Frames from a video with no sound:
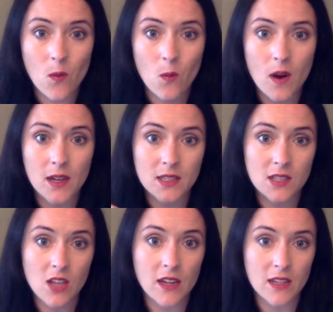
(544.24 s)

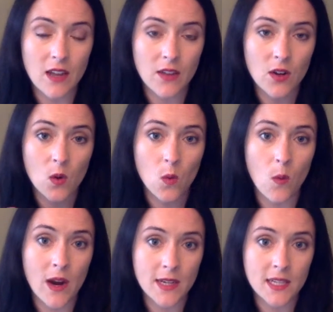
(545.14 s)
was another
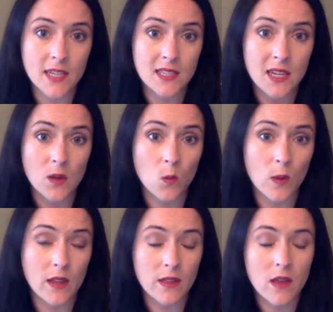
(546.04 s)
wine tasting
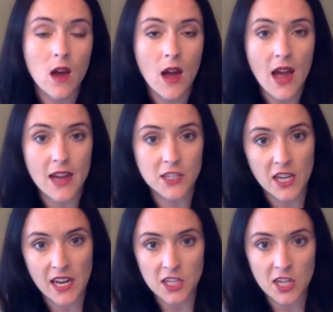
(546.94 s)
with
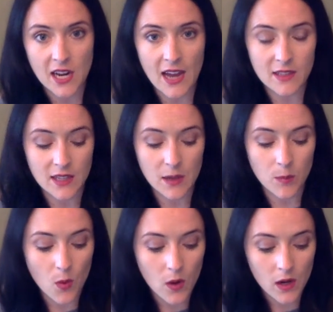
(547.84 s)
education as they
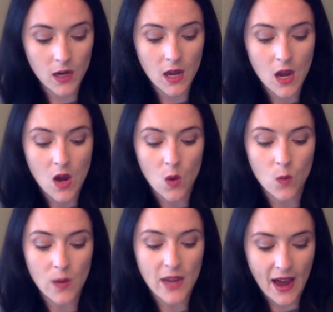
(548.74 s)
poured.
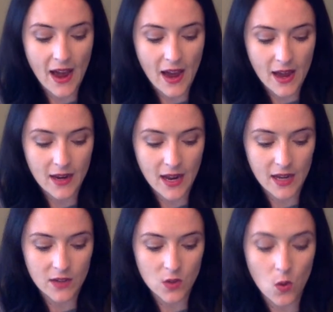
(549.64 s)
We had
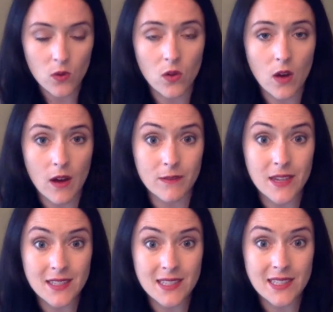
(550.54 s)
a total of
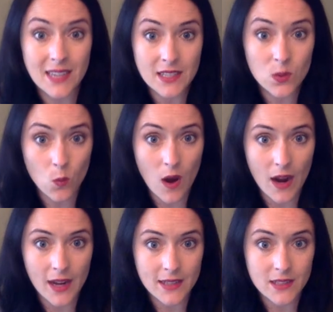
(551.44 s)
6
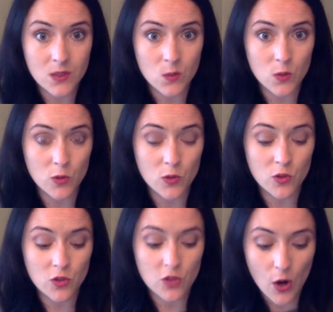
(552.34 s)
wines, which was
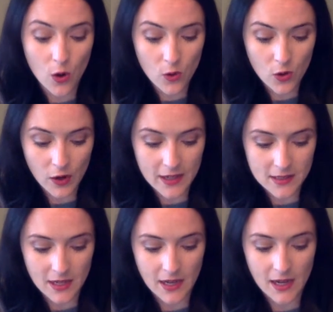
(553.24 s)
so
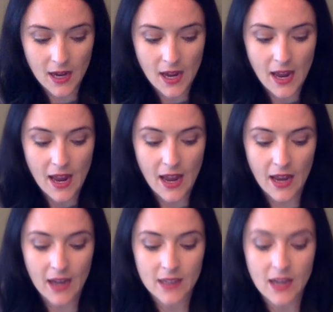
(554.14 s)
crazy,
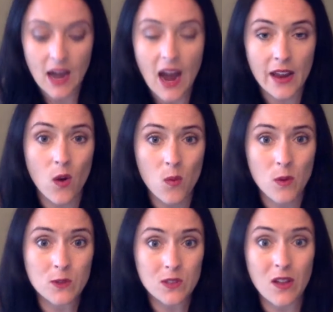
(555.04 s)
and I
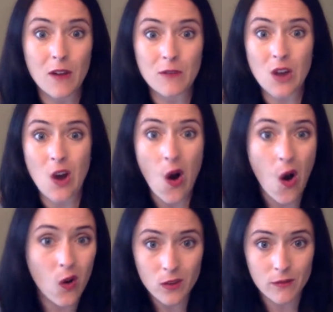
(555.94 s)
almost loved
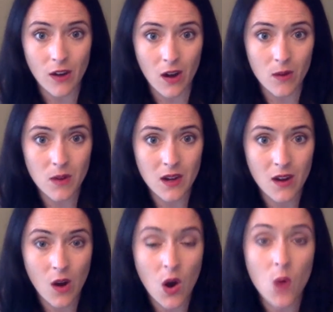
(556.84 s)
all of them.
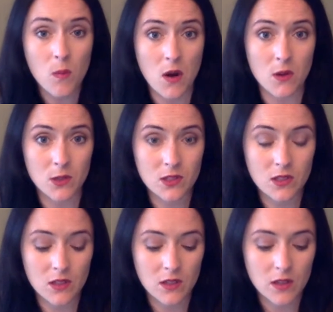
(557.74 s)

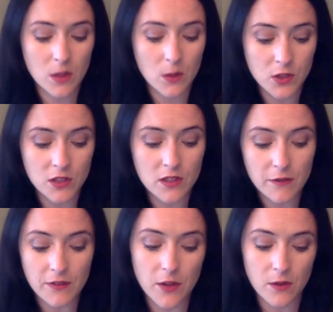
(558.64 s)
Almost. There were just a
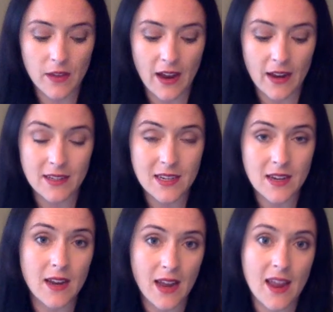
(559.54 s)
few that
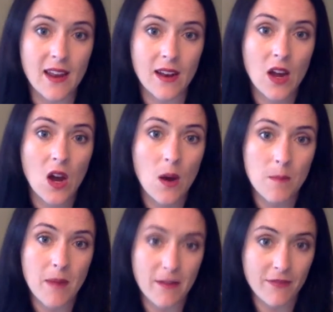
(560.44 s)
didn't hit
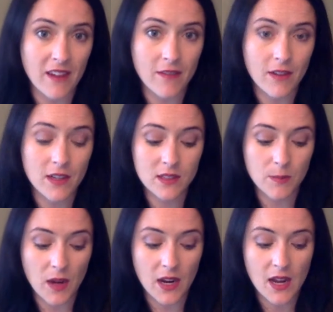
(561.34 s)
my favorites,
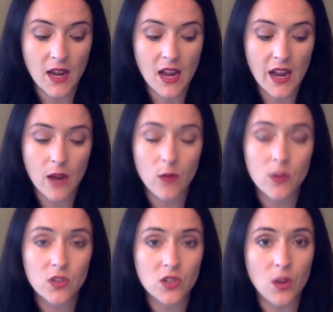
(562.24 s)
but it
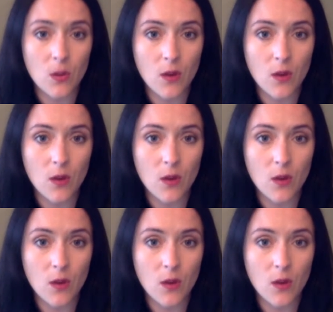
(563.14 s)
was